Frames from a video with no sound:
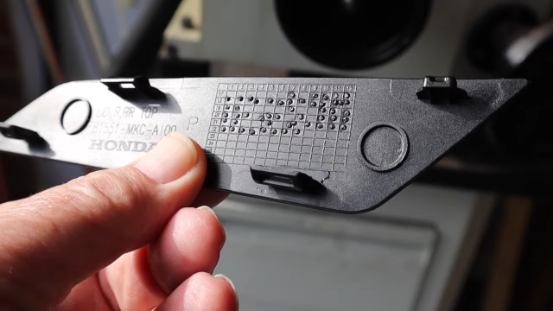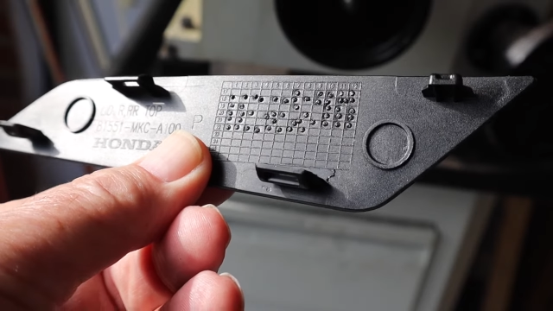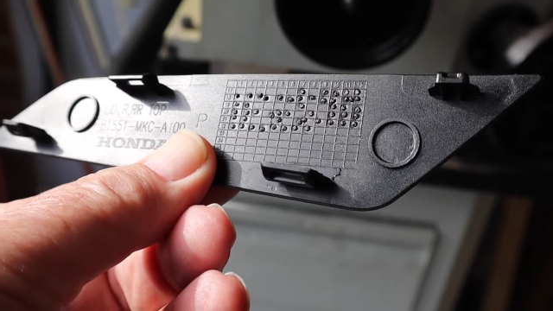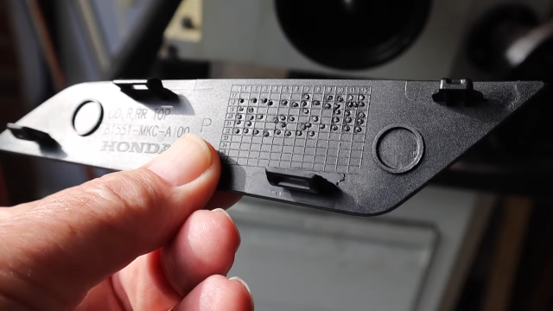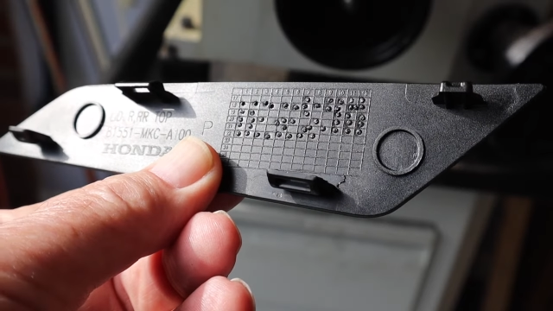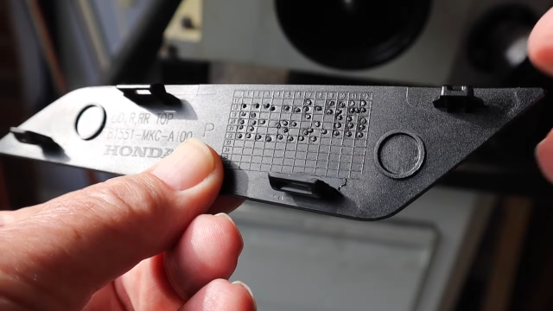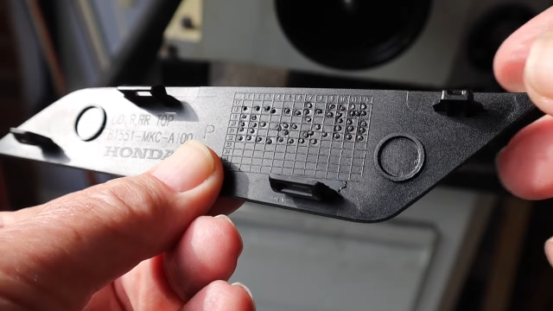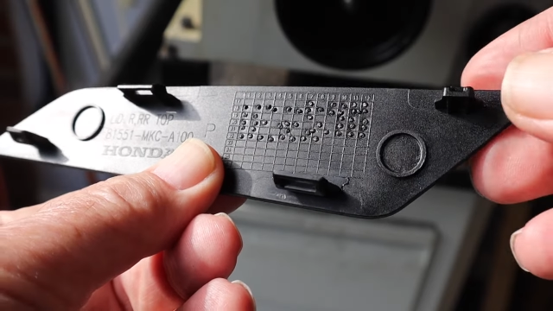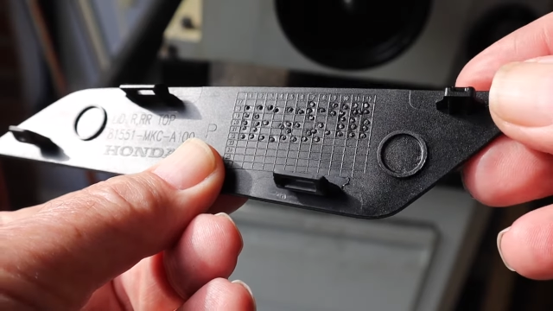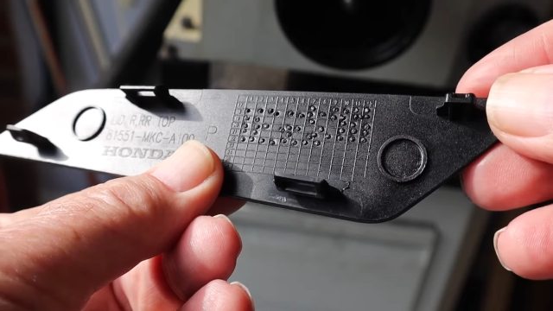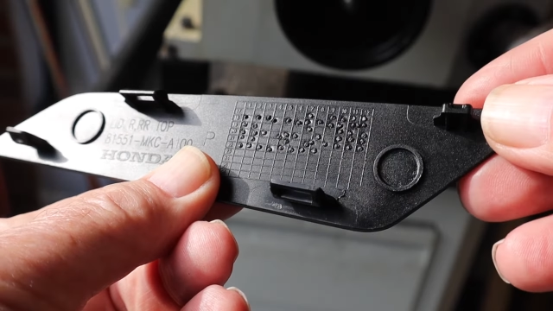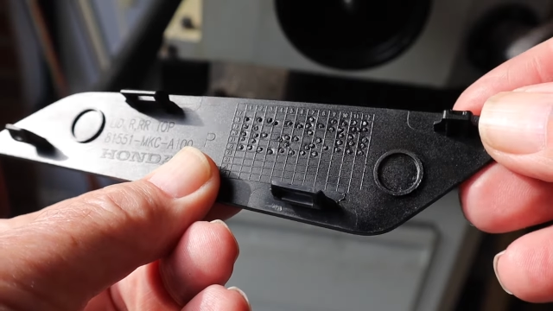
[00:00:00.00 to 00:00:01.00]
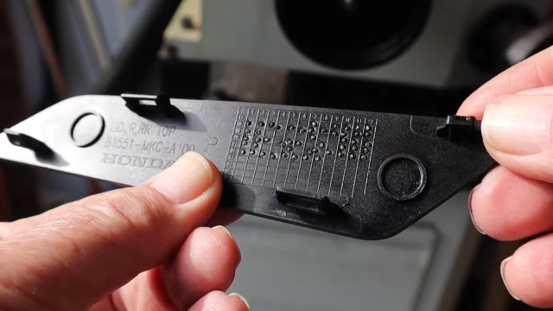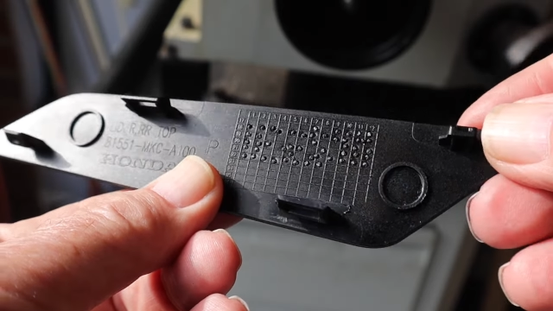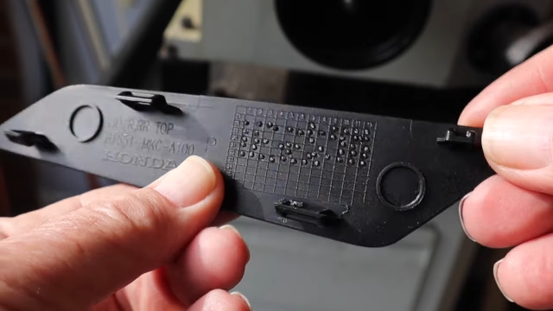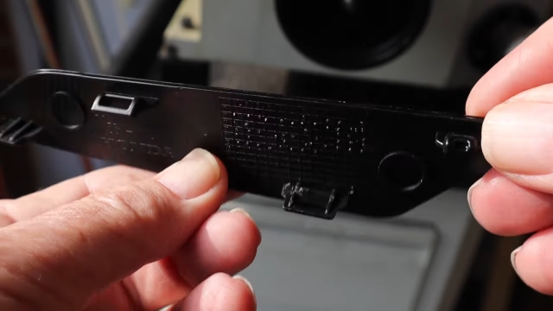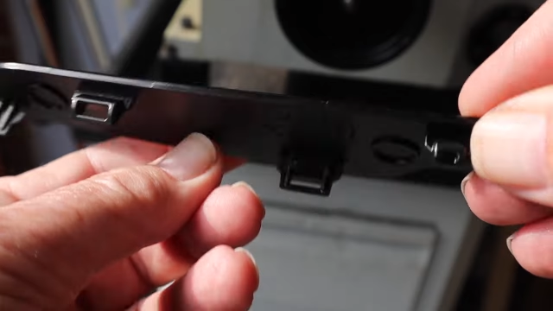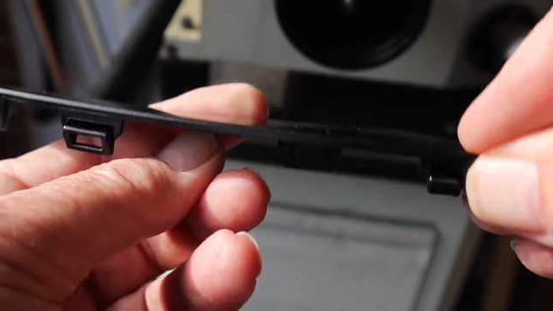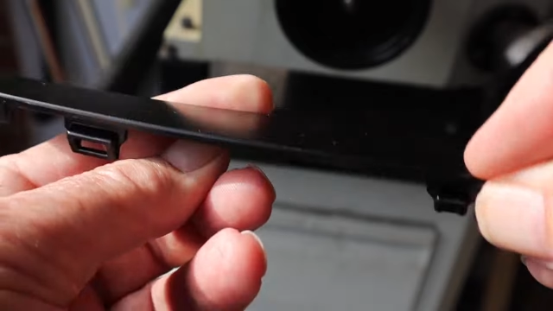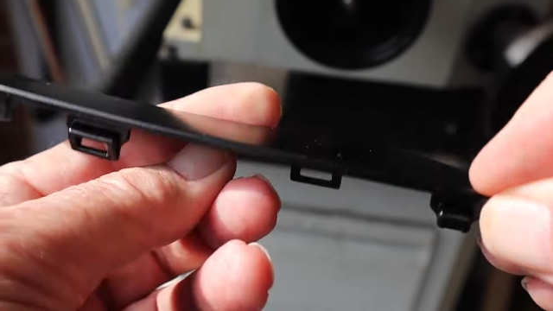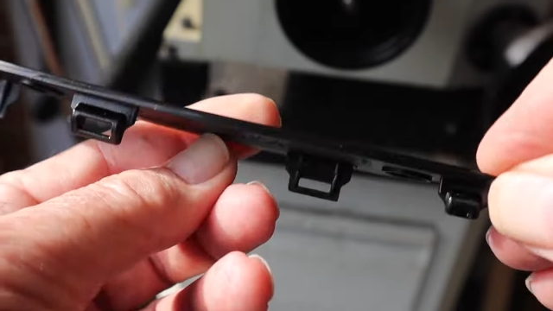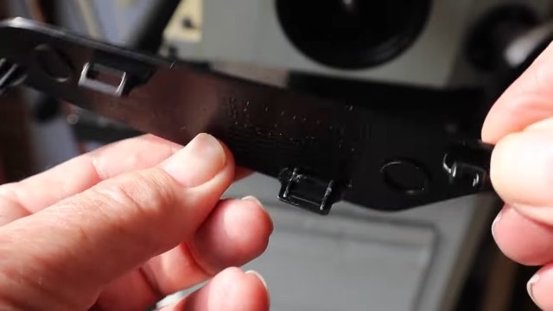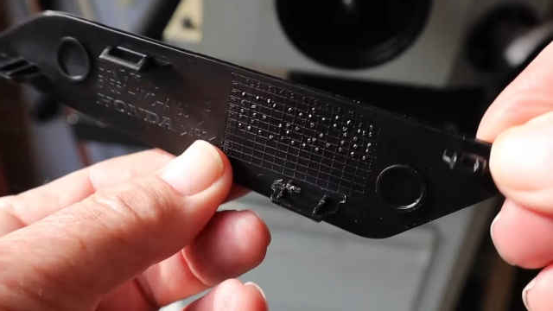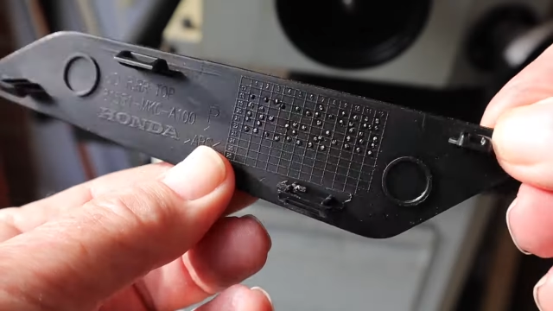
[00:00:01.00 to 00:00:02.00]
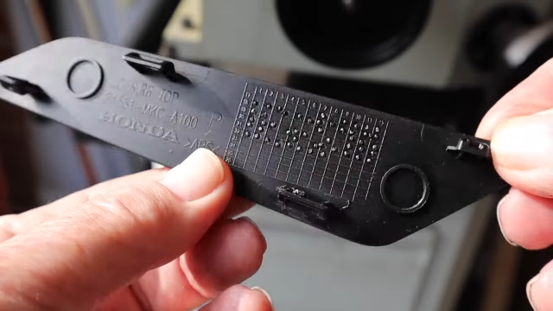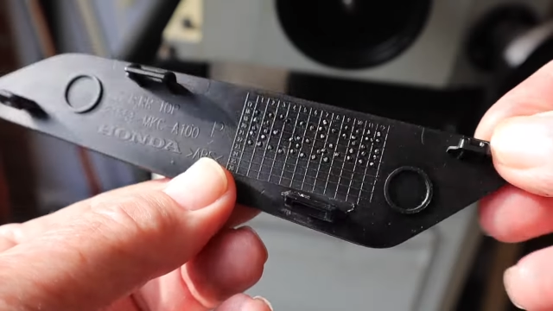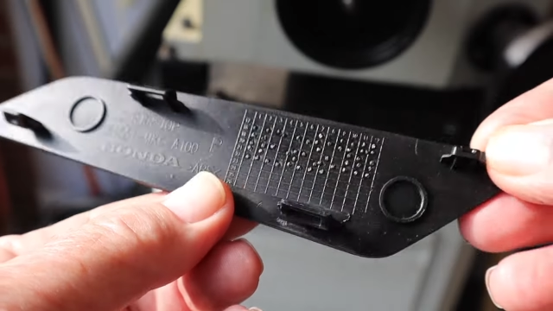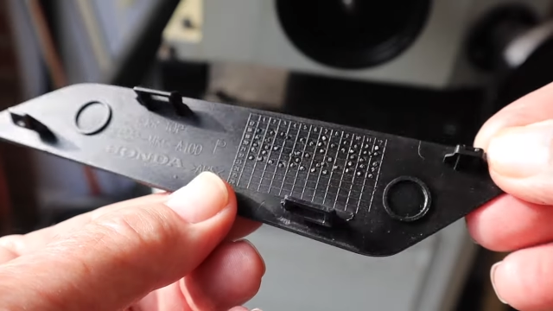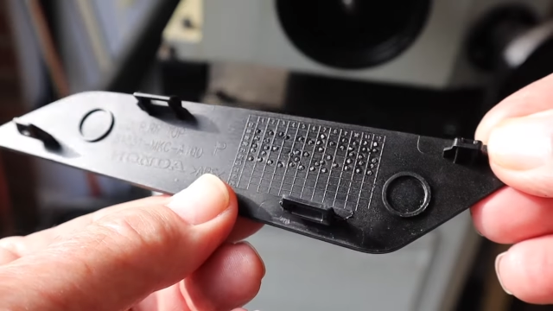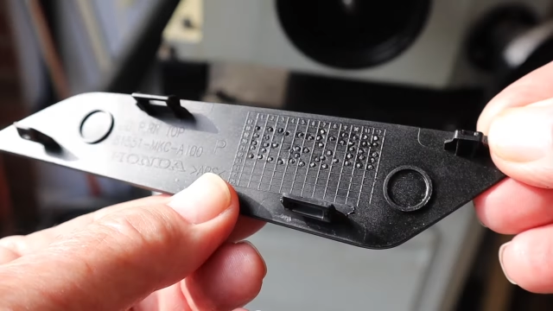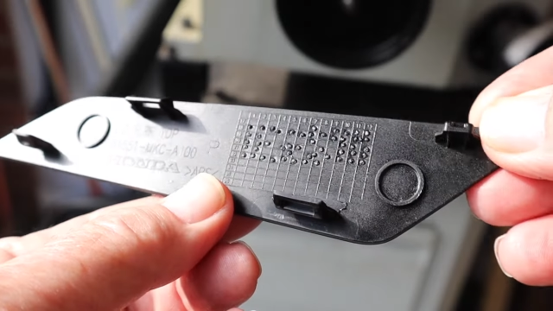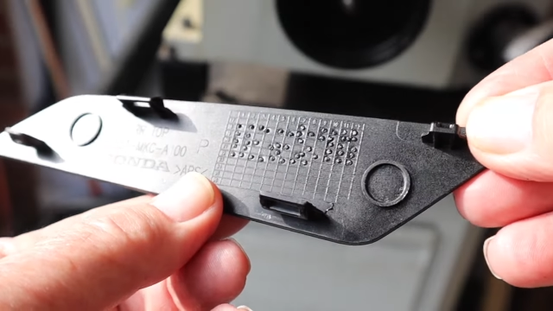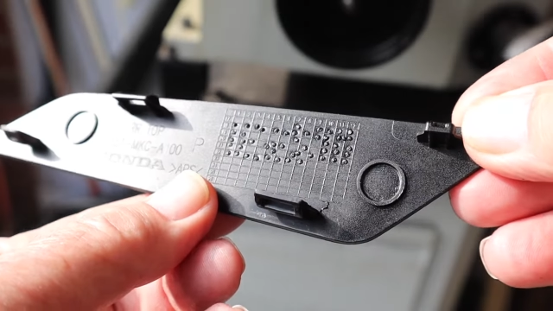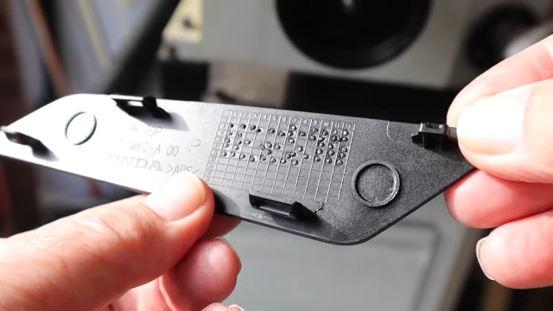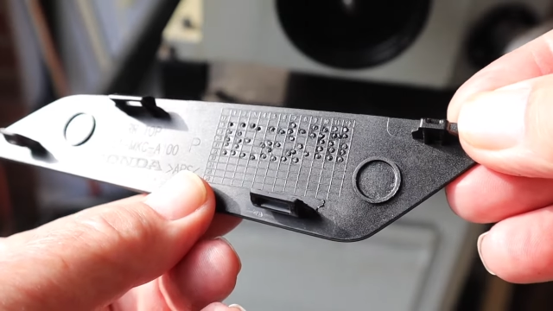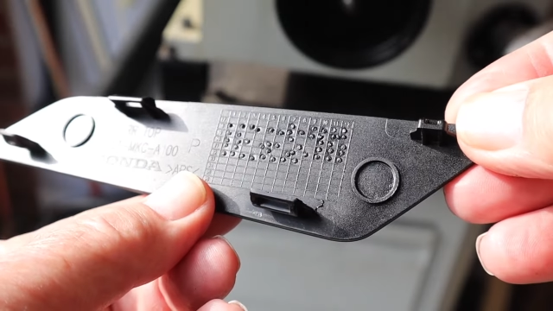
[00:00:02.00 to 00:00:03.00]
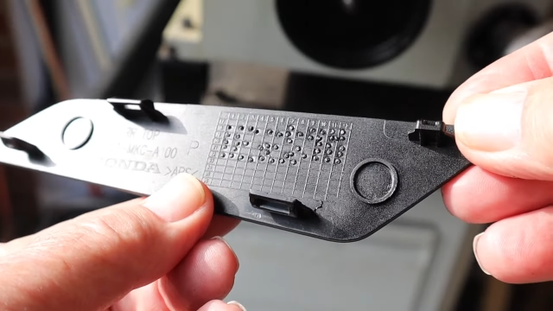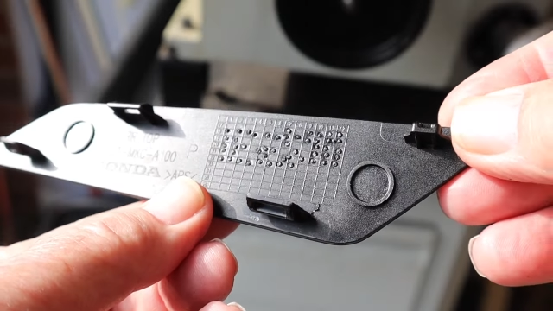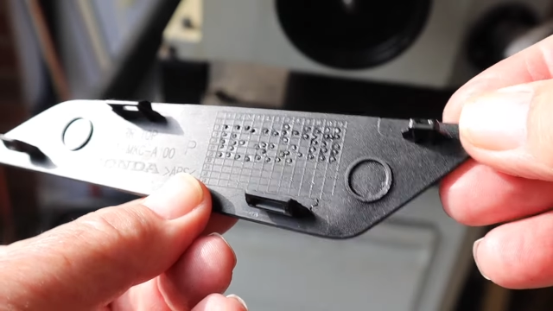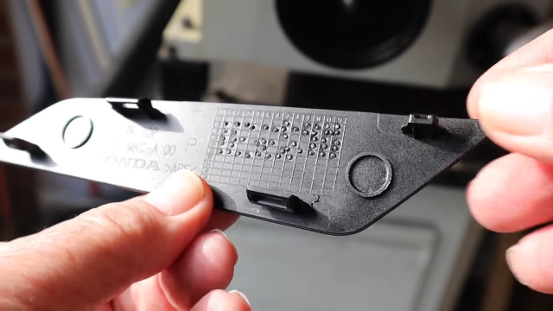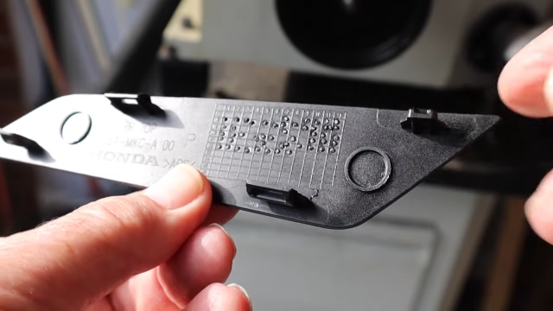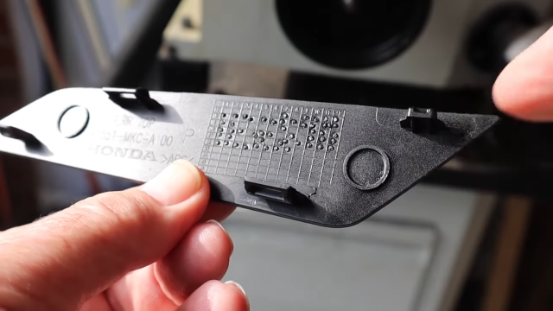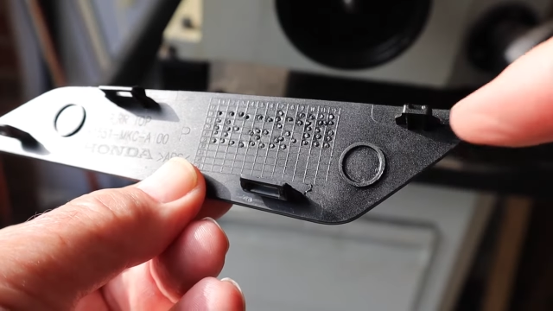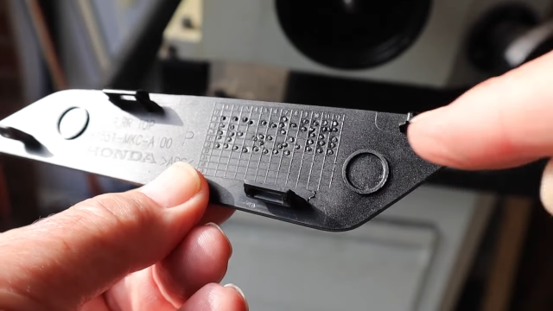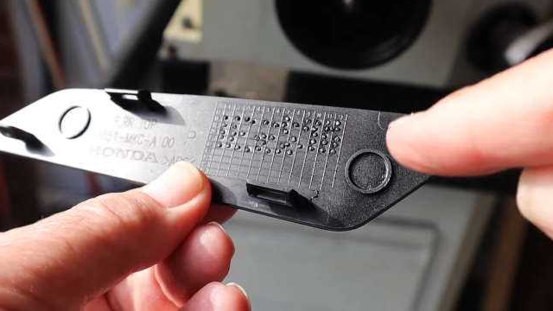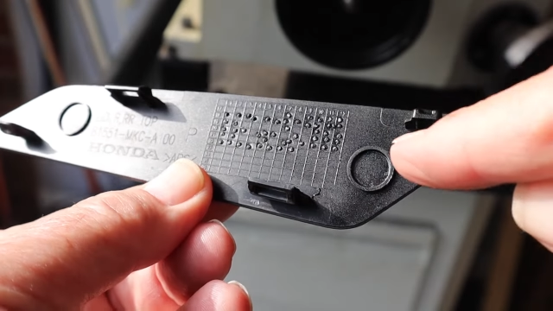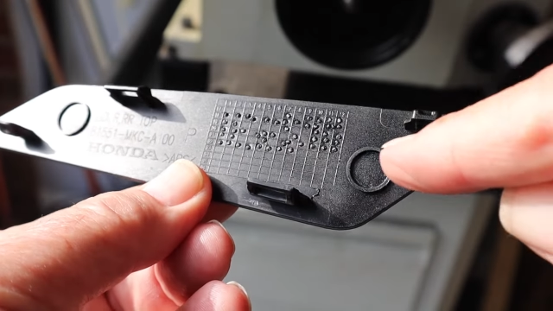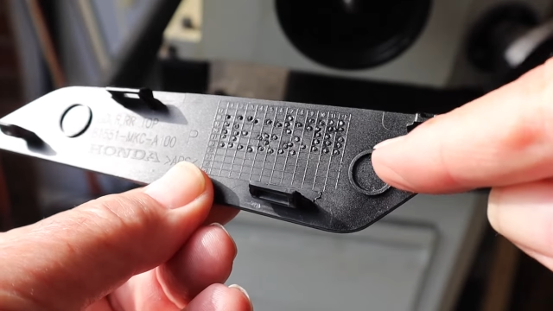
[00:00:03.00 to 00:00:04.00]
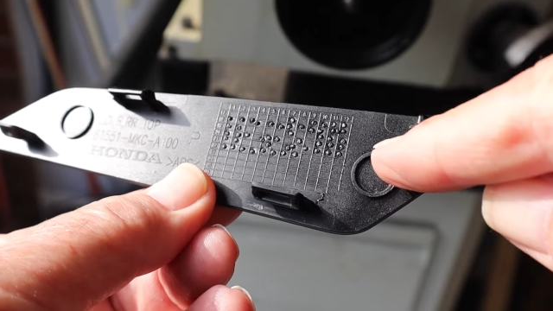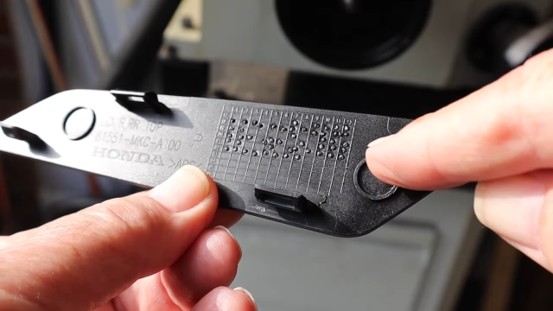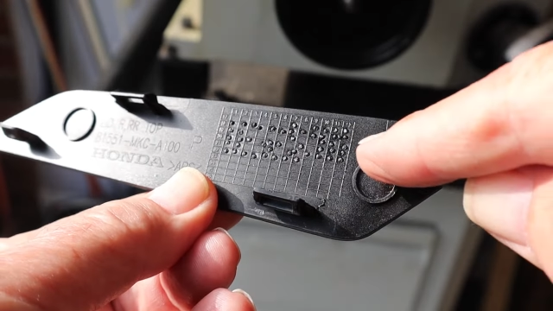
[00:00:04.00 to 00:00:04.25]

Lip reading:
No face is visible, so there are no lips to read.